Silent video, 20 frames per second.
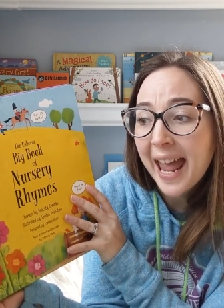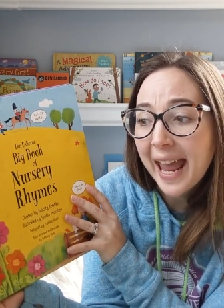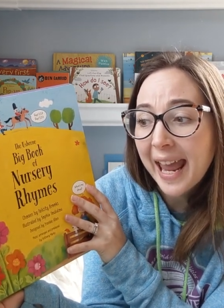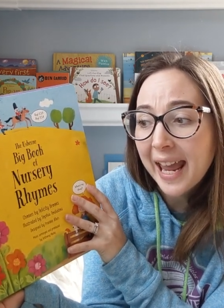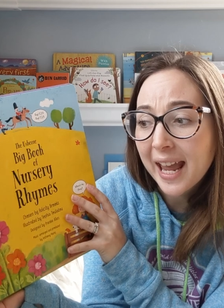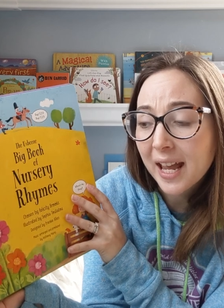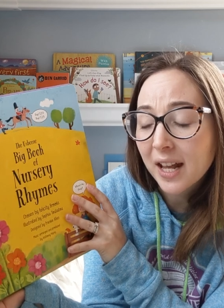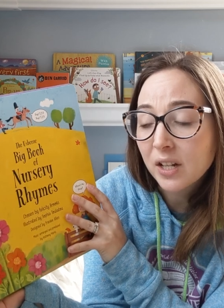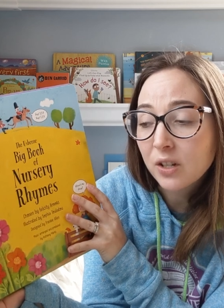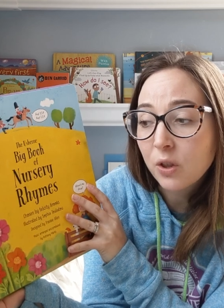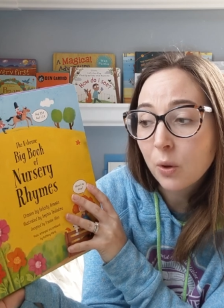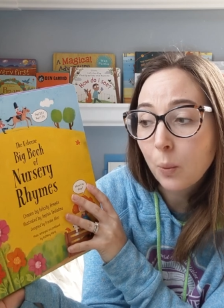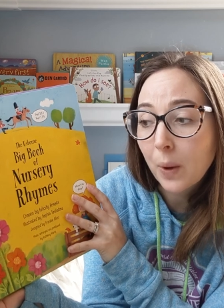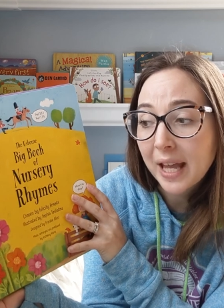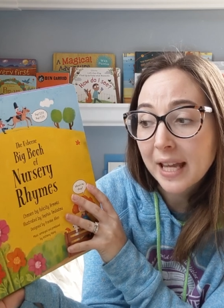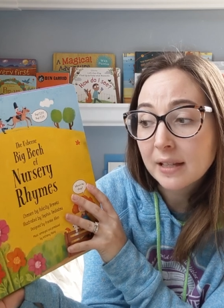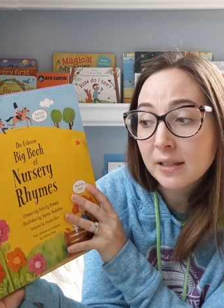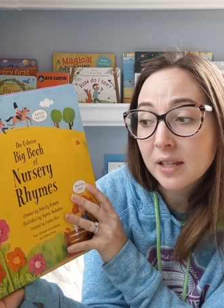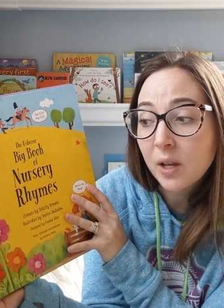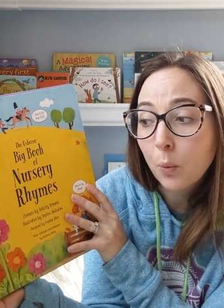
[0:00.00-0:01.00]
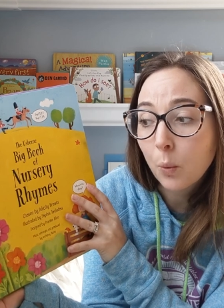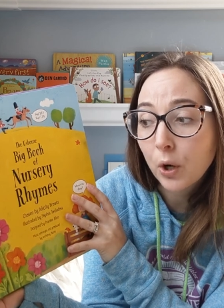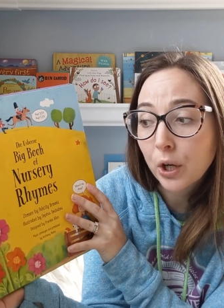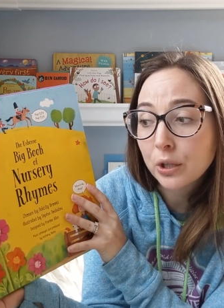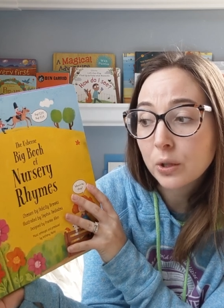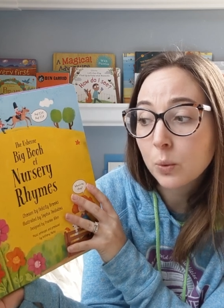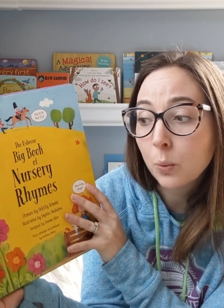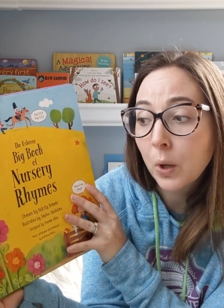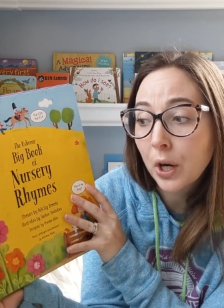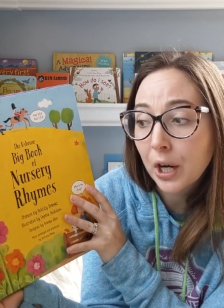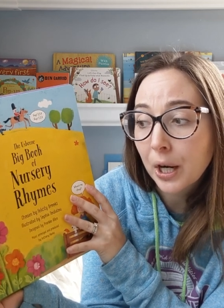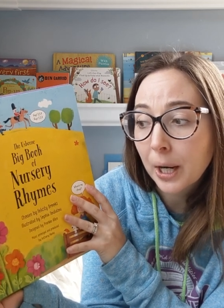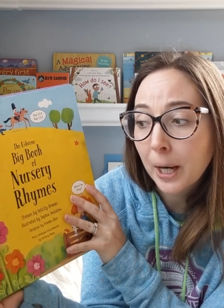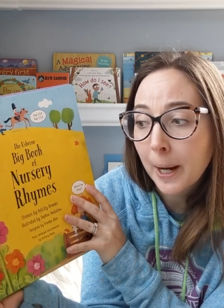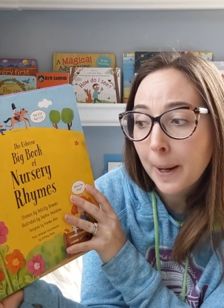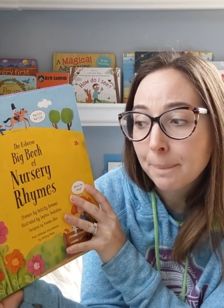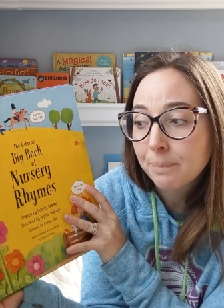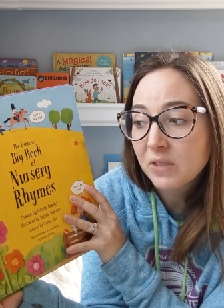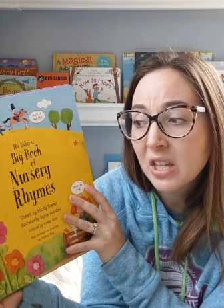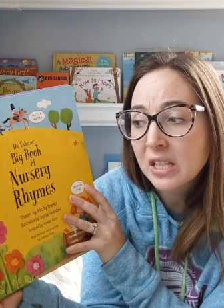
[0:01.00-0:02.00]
and the ways that words work.